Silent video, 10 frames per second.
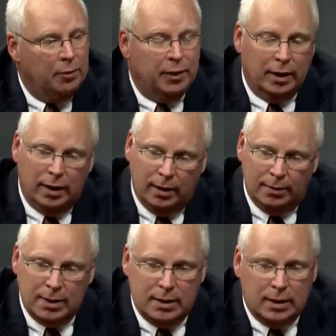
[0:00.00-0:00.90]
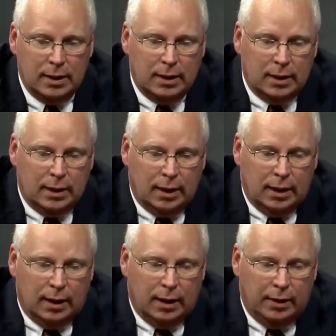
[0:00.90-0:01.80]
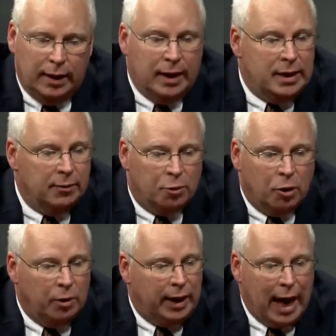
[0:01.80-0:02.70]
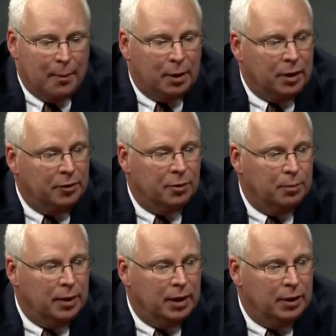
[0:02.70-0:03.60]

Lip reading: The idea of crony capitalism.